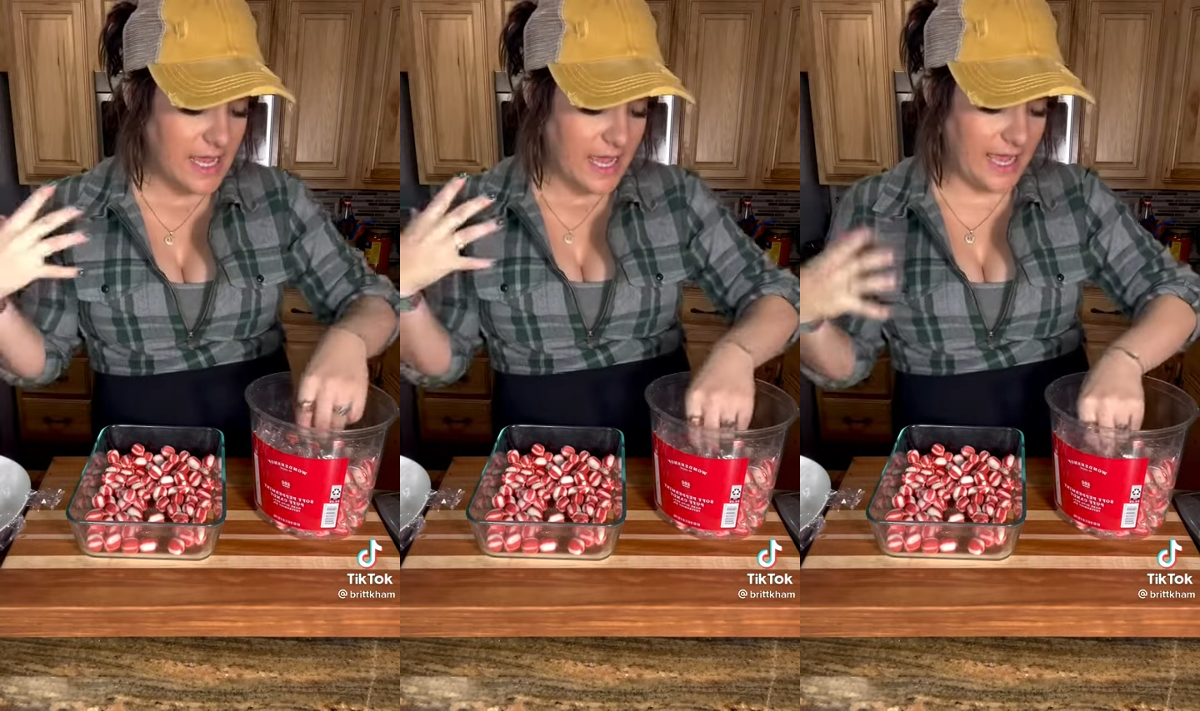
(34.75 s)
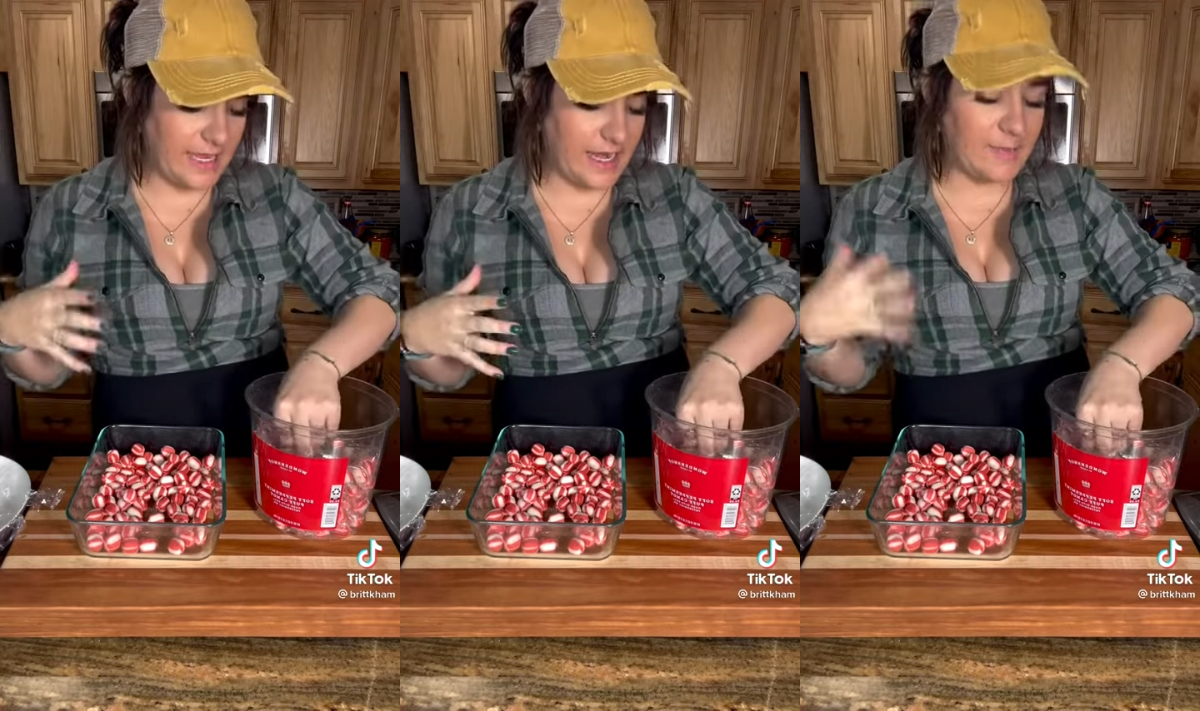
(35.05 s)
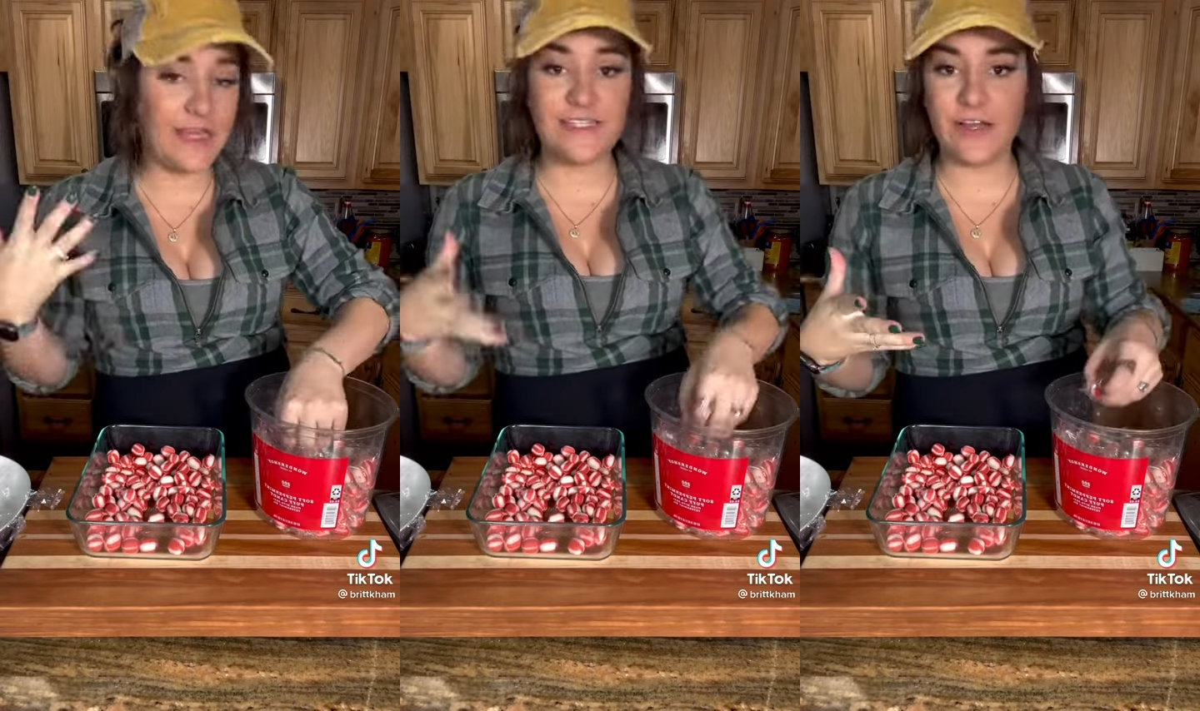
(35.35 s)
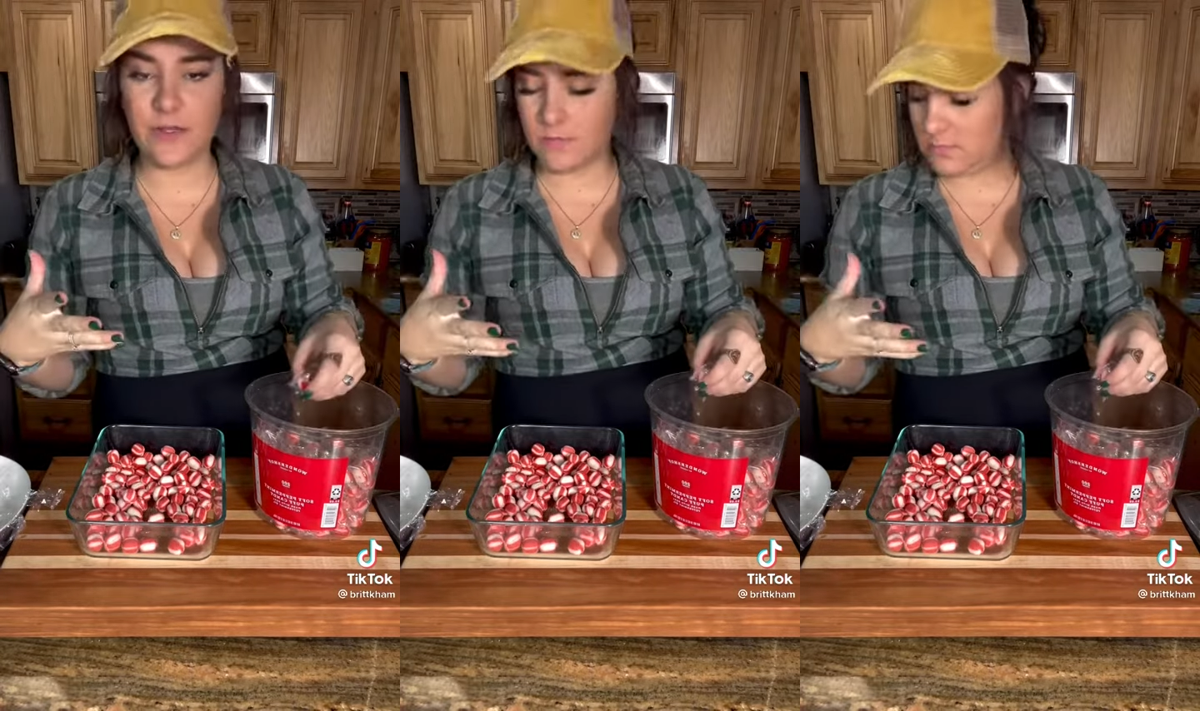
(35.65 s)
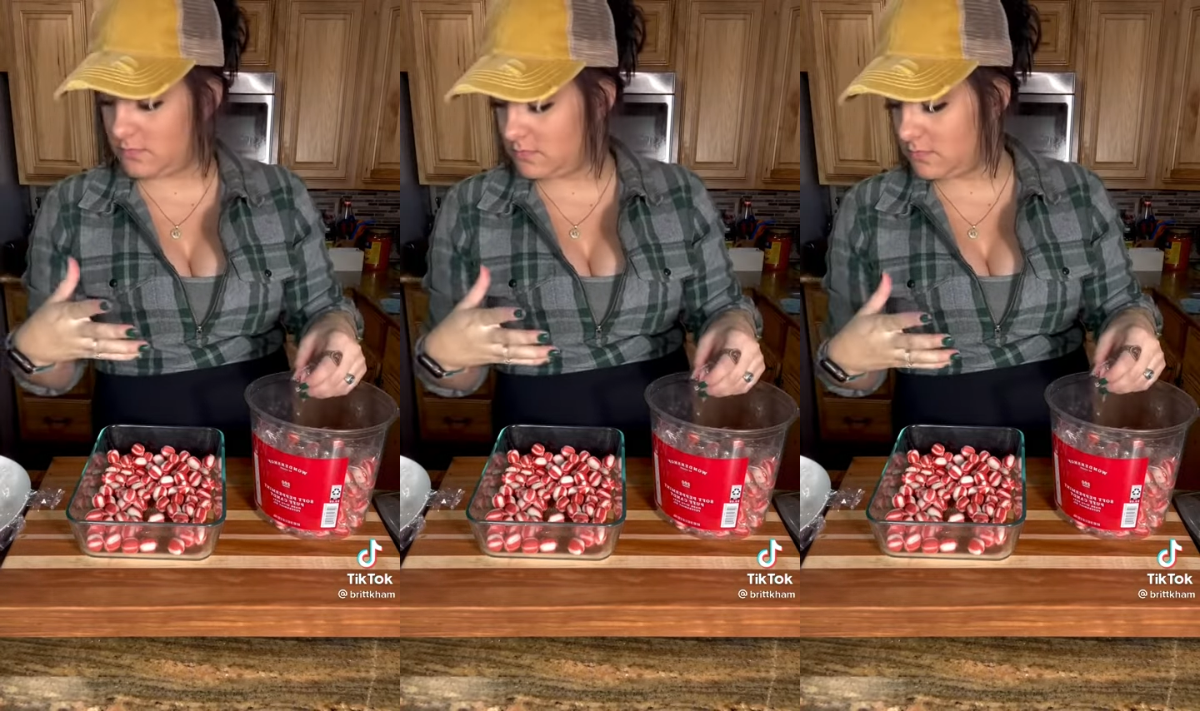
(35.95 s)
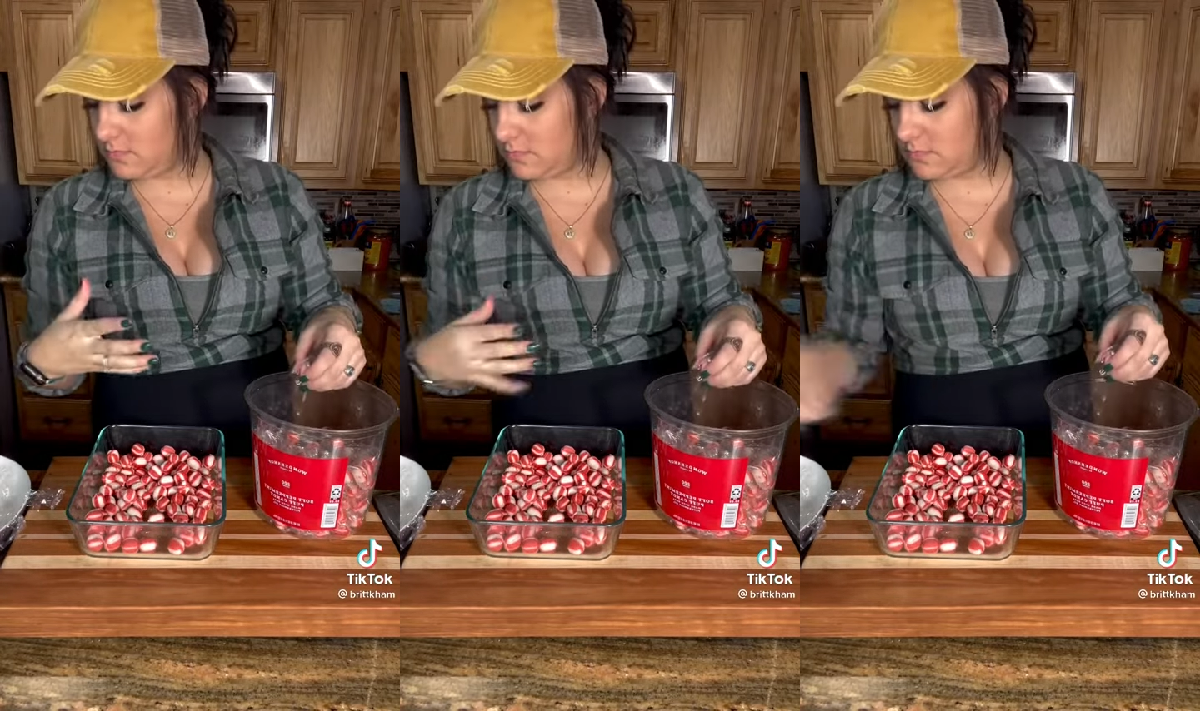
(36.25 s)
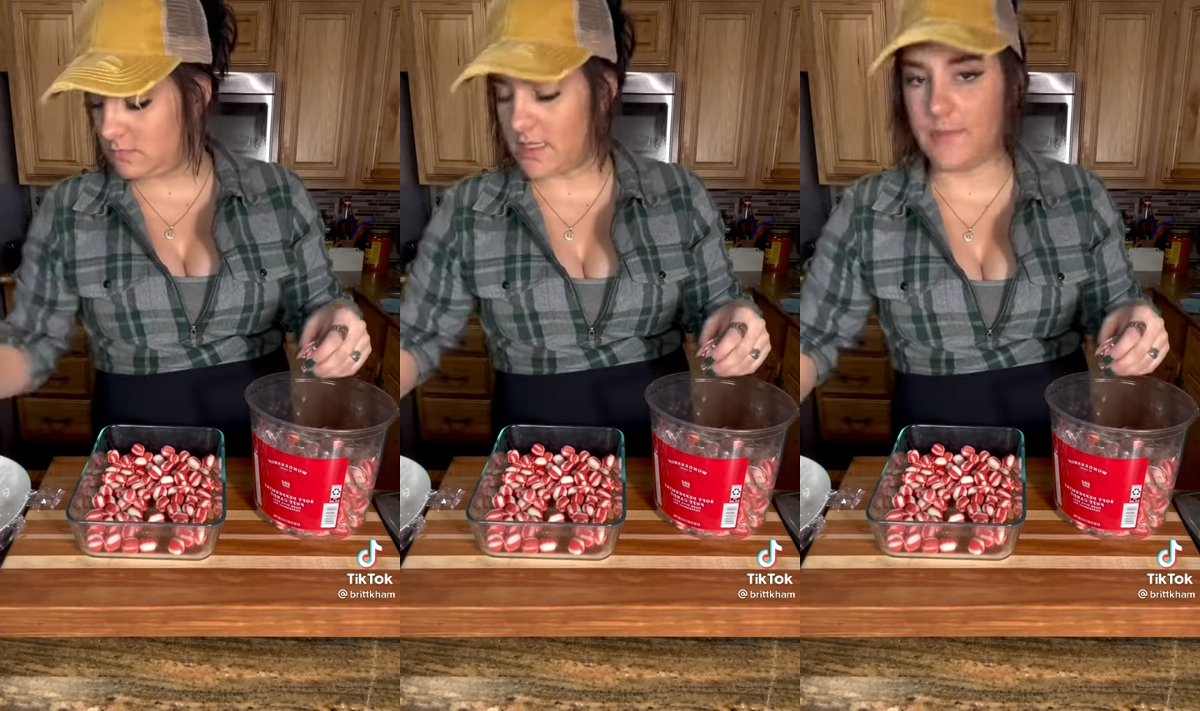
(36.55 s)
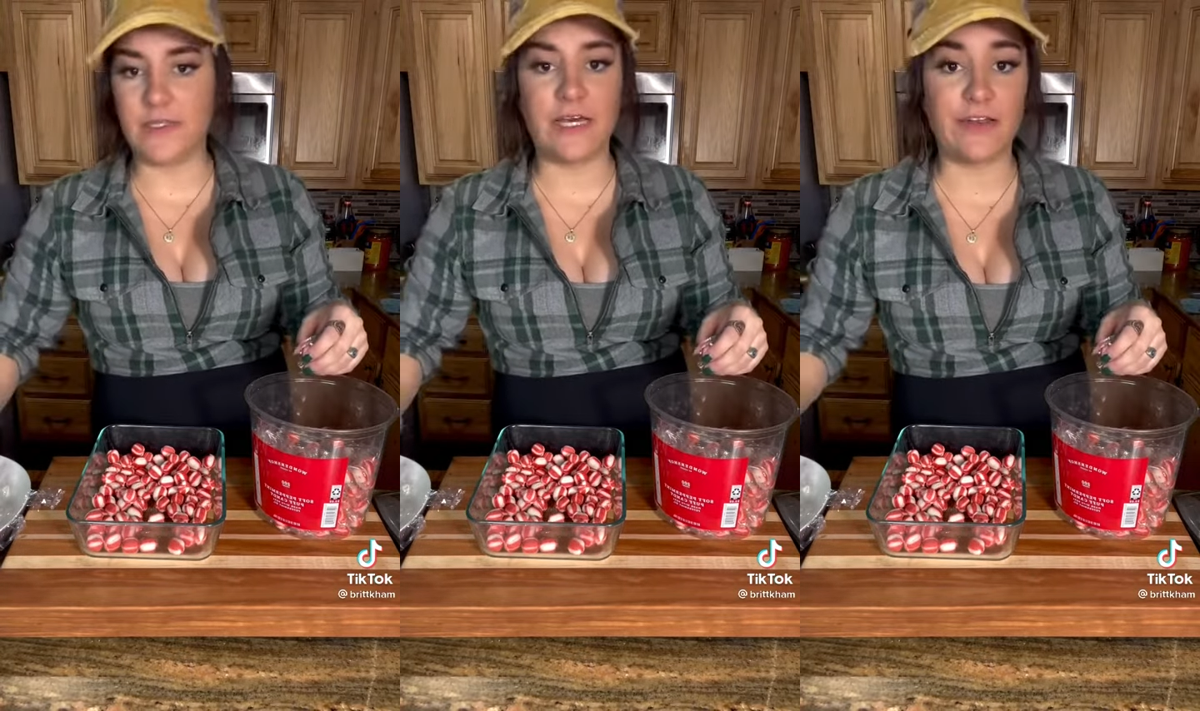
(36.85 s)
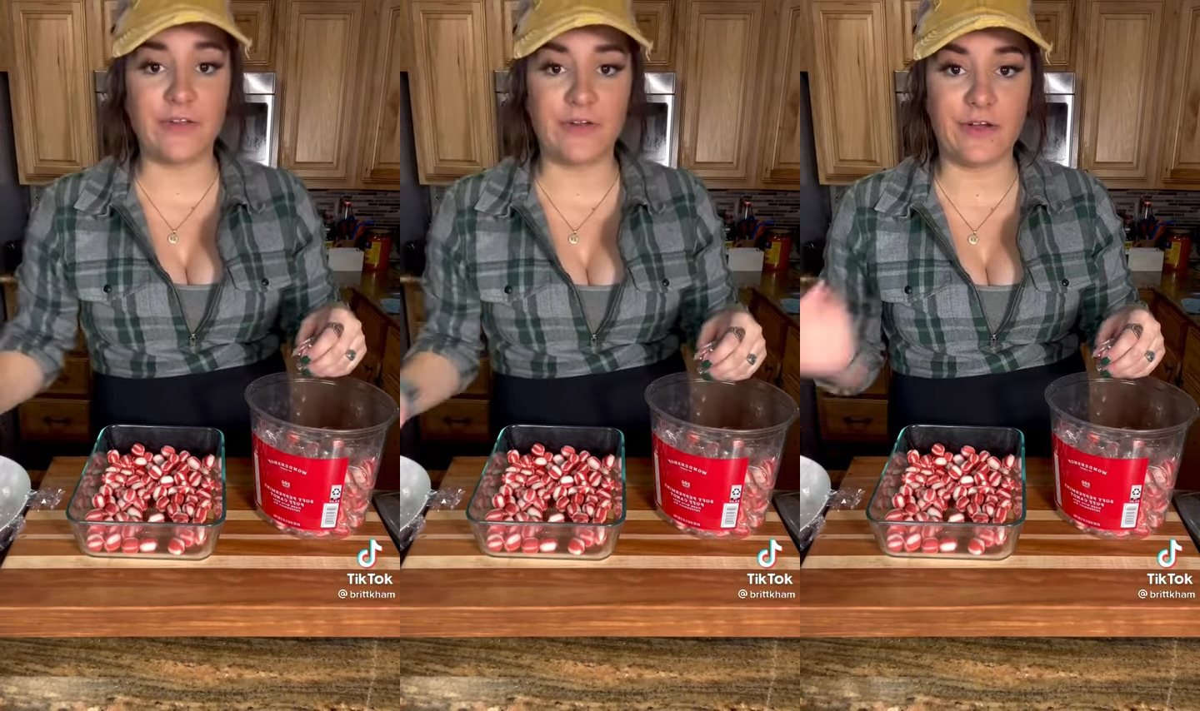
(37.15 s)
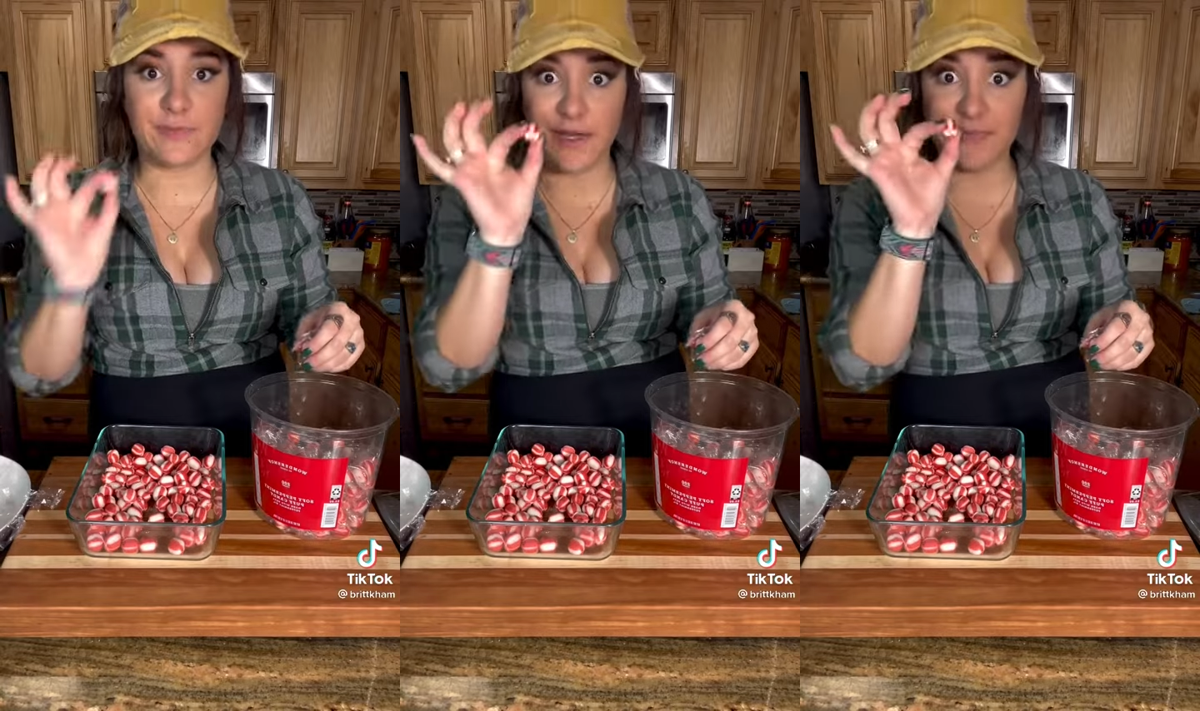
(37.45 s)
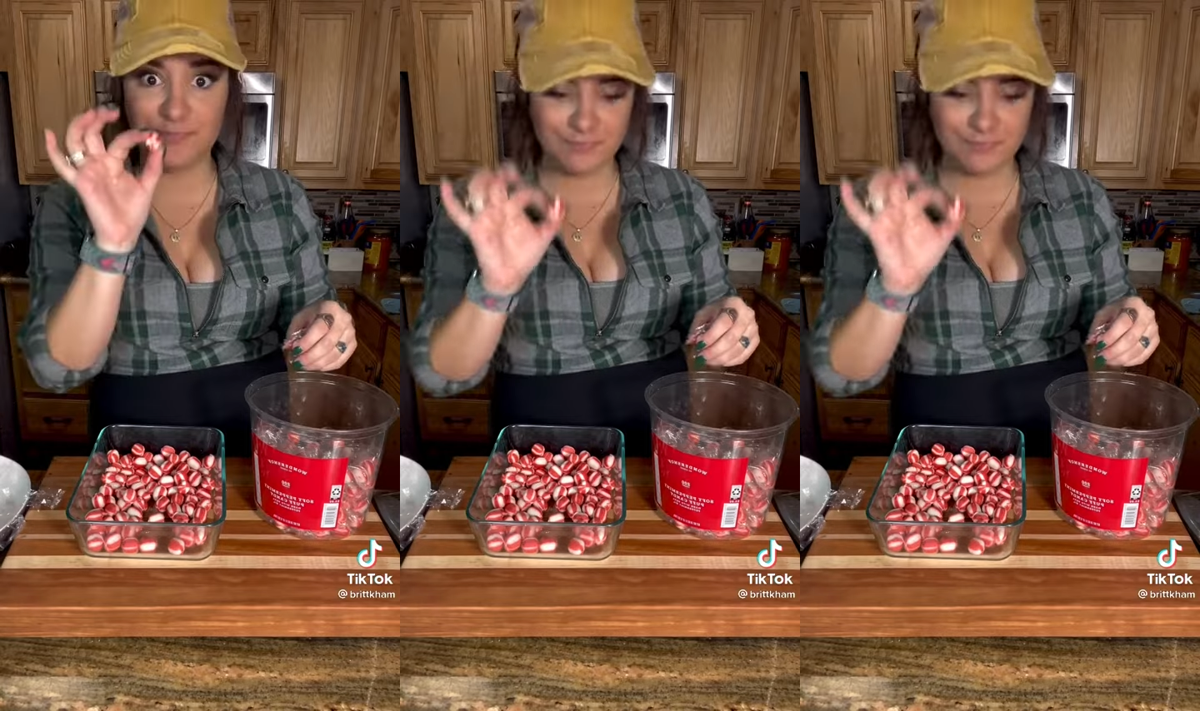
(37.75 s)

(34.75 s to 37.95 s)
And I'm going to tell you, I put that on the wrong spot.